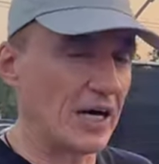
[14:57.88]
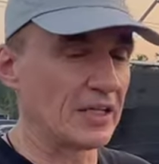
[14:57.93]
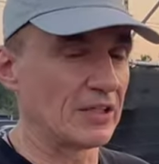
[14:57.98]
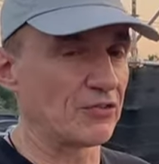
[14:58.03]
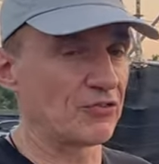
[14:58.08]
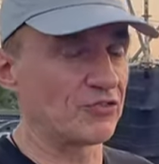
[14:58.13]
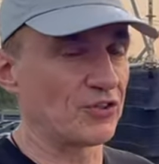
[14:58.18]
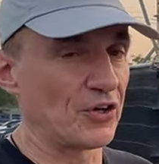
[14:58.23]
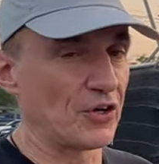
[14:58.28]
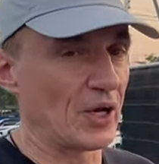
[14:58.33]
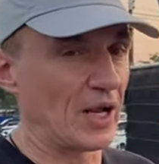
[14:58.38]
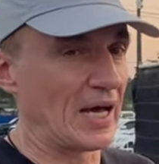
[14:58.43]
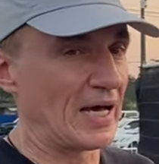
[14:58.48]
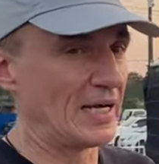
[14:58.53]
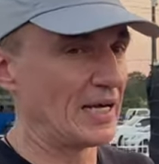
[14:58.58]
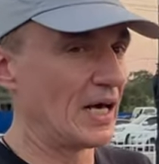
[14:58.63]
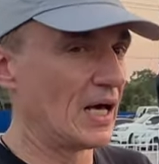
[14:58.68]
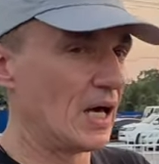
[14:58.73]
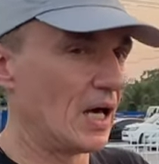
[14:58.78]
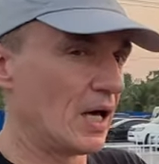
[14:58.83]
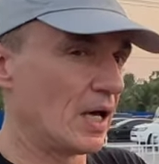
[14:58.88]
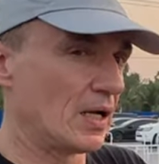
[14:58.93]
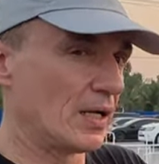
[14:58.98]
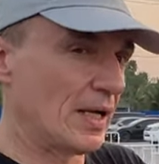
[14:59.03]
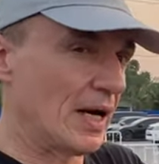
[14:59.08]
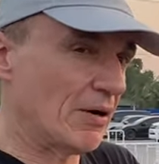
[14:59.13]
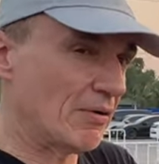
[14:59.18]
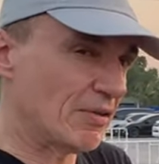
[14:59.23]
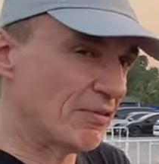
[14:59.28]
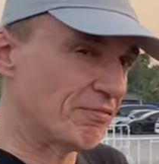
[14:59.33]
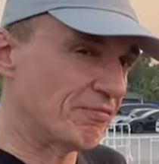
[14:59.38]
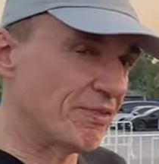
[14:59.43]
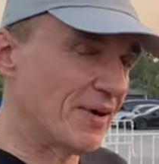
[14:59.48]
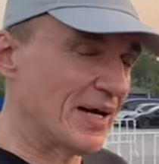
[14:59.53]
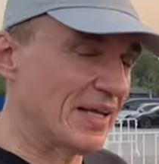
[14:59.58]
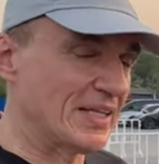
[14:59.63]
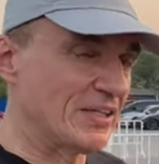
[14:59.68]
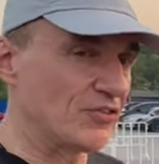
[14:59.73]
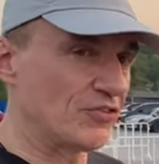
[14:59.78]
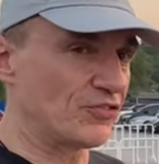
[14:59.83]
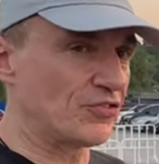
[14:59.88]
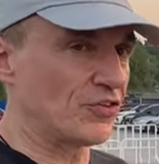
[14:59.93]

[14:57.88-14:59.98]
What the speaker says: in the sunlight. Now the fans